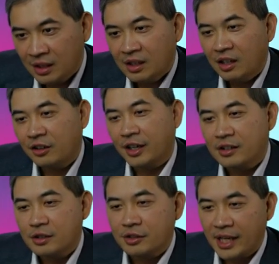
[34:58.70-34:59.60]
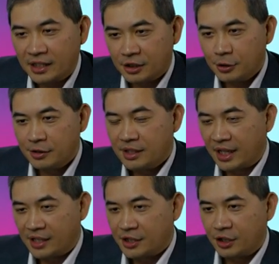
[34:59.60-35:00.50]
Okay, so tattooed
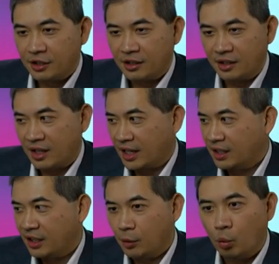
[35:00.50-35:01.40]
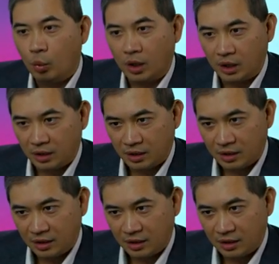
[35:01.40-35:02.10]
dancer ninety one.